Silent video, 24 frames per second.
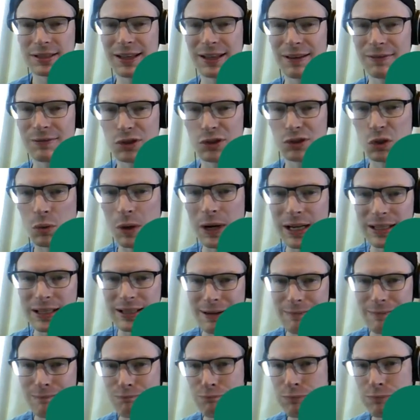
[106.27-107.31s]
gives
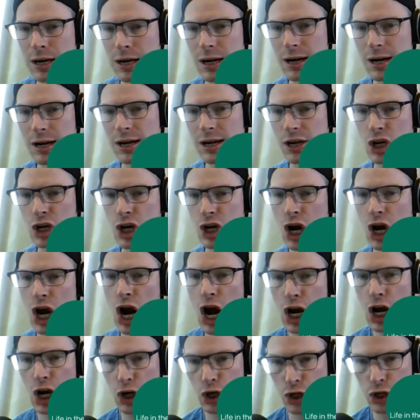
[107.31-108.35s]
$20 billion
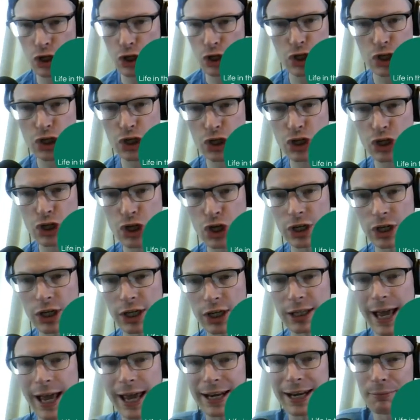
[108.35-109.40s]
to
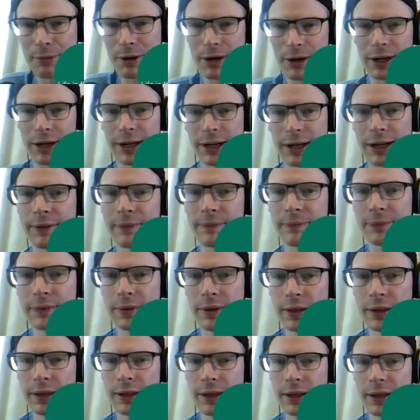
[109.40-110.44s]
Latin America.
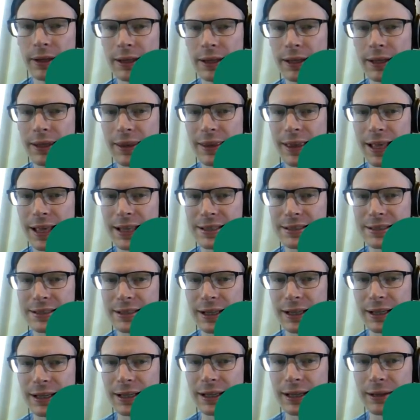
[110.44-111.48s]
That's